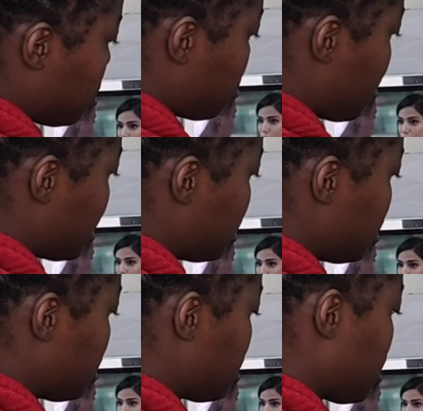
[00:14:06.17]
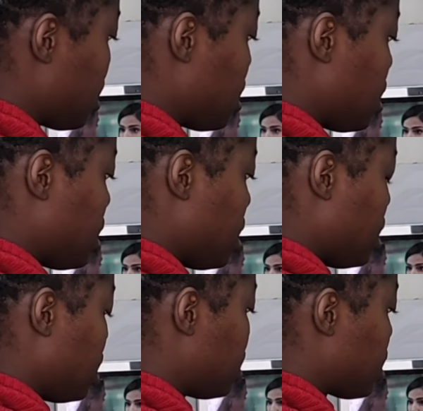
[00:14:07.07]
This one's,
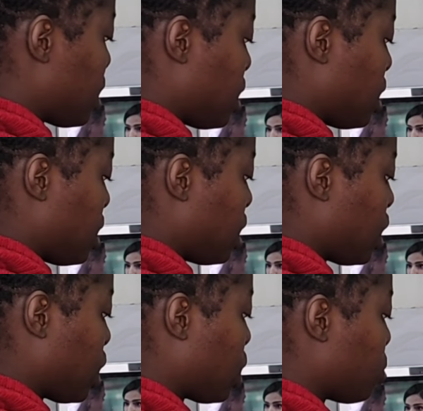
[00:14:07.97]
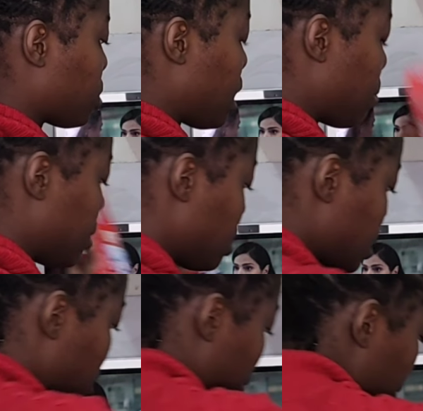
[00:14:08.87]
it's the Close Up. This
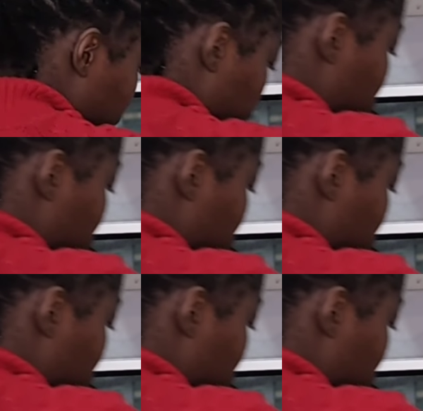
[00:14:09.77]
is the one we